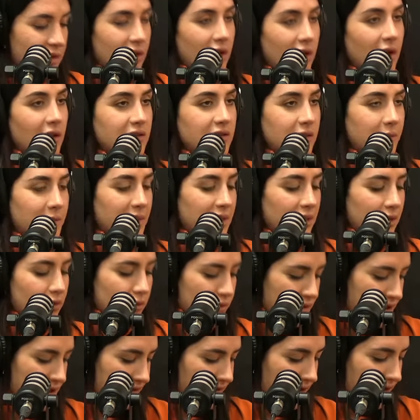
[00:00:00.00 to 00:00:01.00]
something a
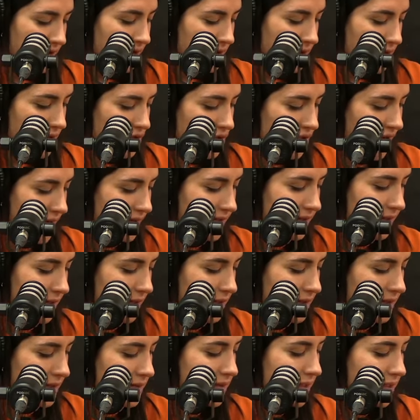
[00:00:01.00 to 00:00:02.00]
little different. Jace
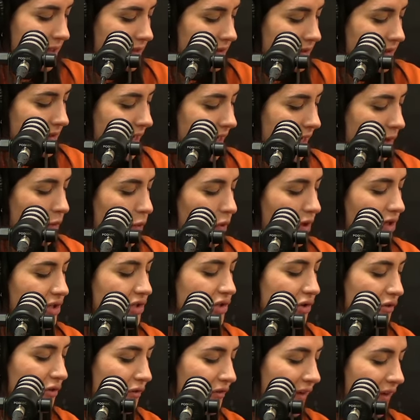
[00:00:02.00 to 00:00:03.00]
under 16. What is
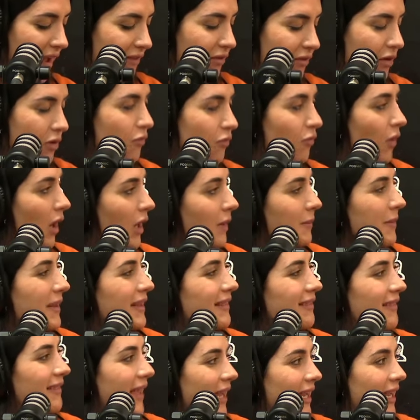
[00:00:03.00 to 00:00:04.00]
your favorite rugby
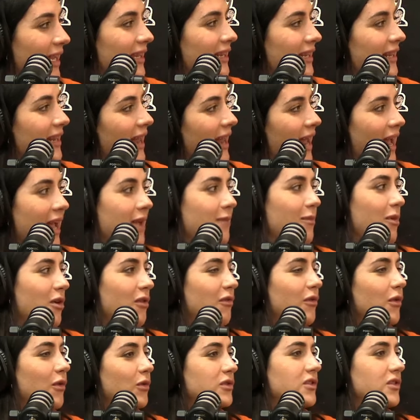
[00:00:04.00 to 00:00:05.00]
league name
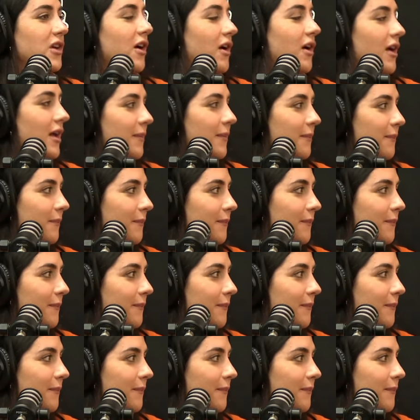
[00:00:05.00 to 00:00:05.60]
of all time?